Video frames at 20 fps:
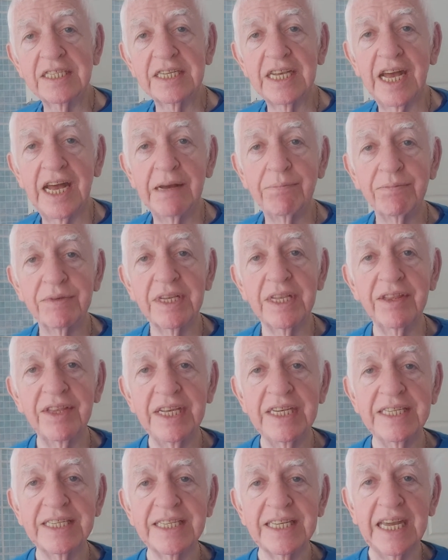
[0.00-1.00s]

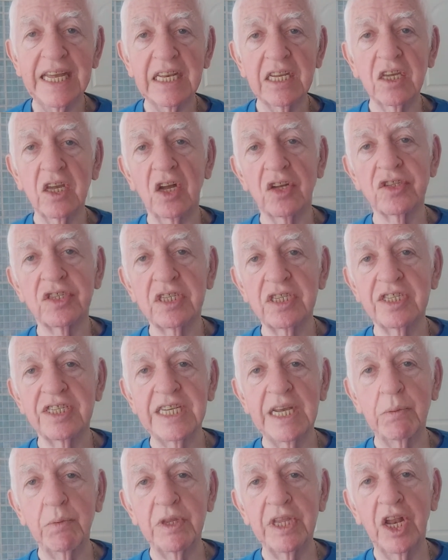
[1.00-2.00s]
skin cuts and
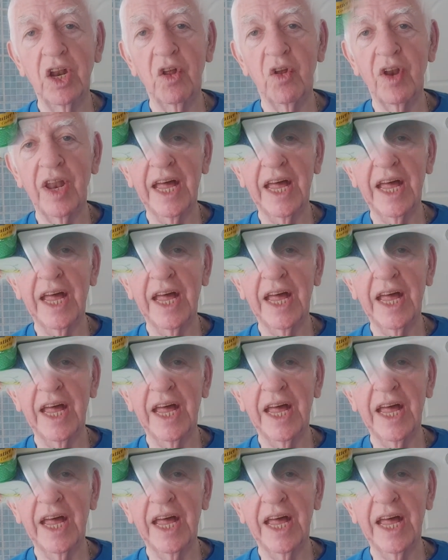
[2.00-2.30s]
see what they look